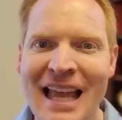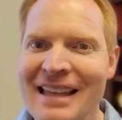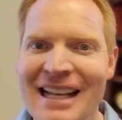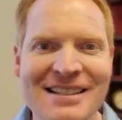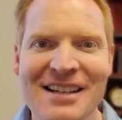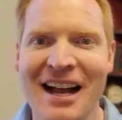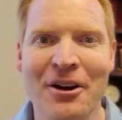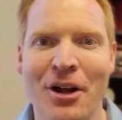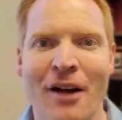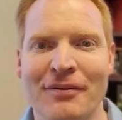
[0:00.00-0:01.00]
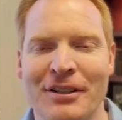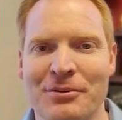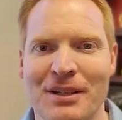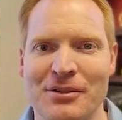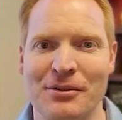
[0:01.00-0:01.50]
And that's not how conflict
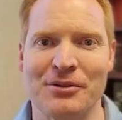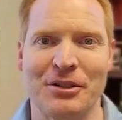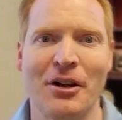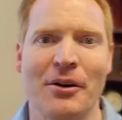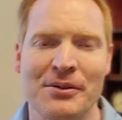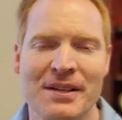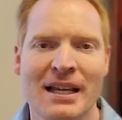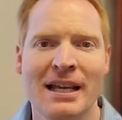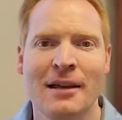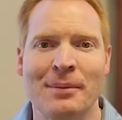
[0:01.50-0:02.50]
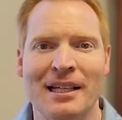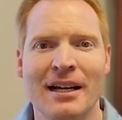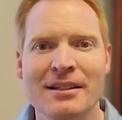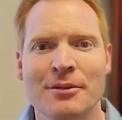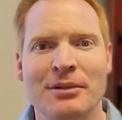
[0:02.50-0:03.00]
resolution goes.
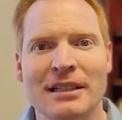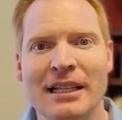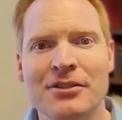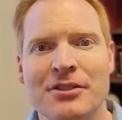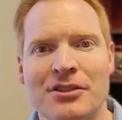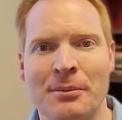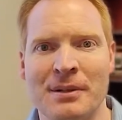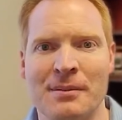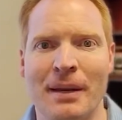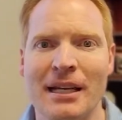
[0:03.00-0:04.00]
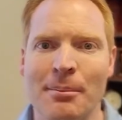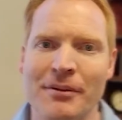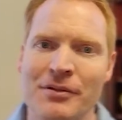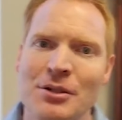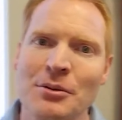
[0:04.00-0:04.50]
Because a relationship is made up
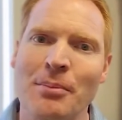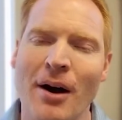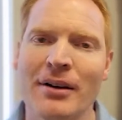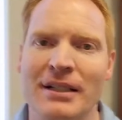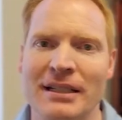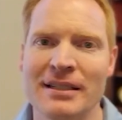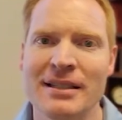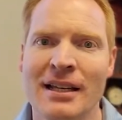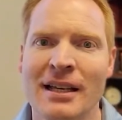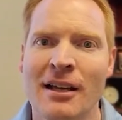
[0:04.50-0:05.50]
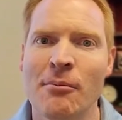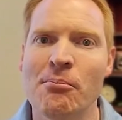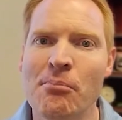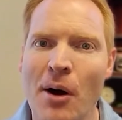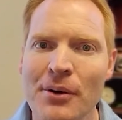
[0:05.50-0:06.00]
of 2 parties,
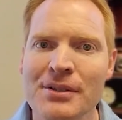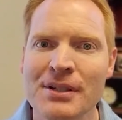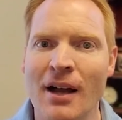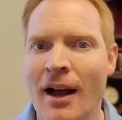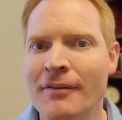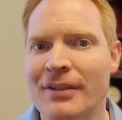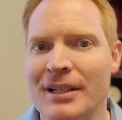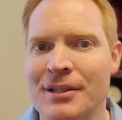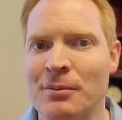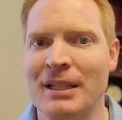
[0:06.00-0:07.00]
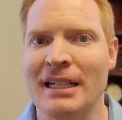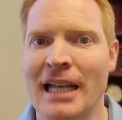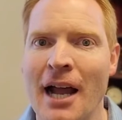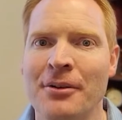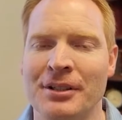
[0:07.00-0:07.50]
most conflicts that we
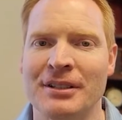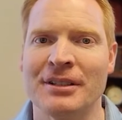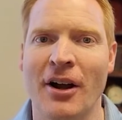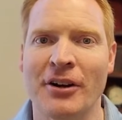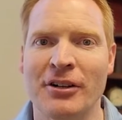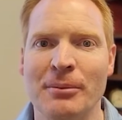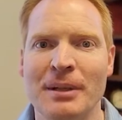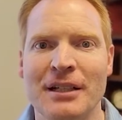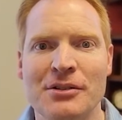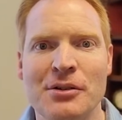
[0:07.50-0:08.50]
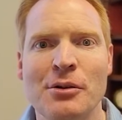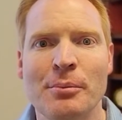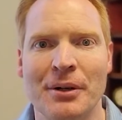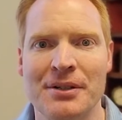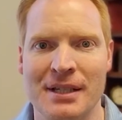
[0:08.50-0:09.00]
encounter are going to be a
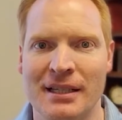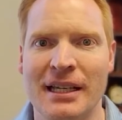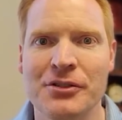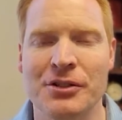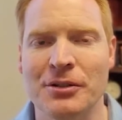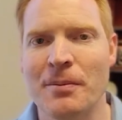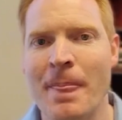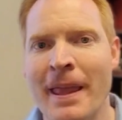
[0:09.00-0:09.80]
2-person issue,